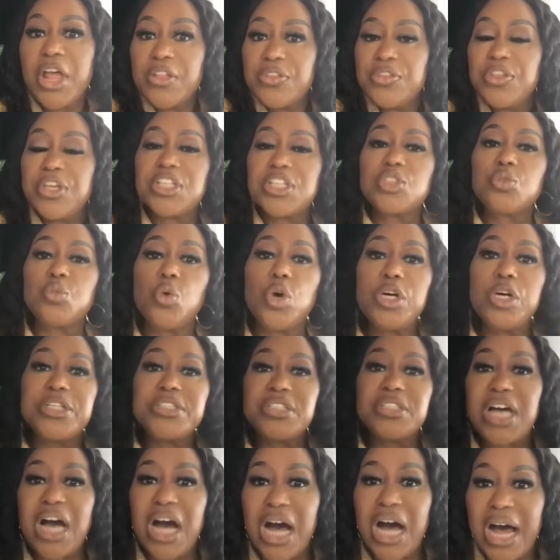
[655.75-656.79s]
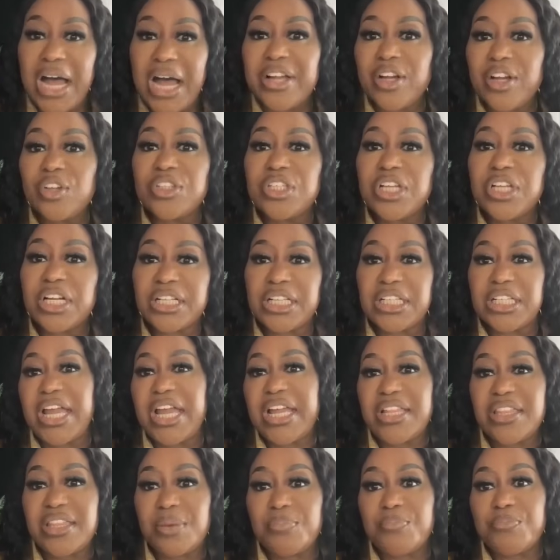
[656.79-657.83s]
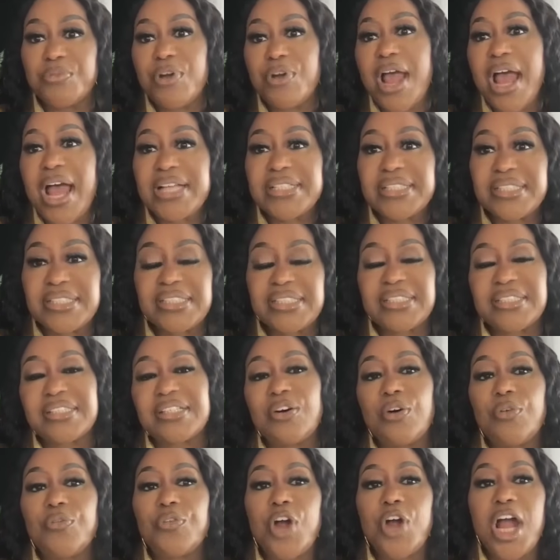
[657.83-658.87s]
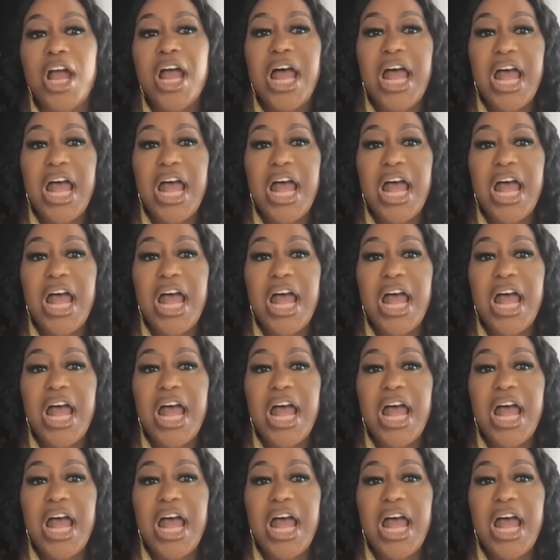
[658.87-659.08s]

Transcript: This was the iron, the clay, the brass, the silver,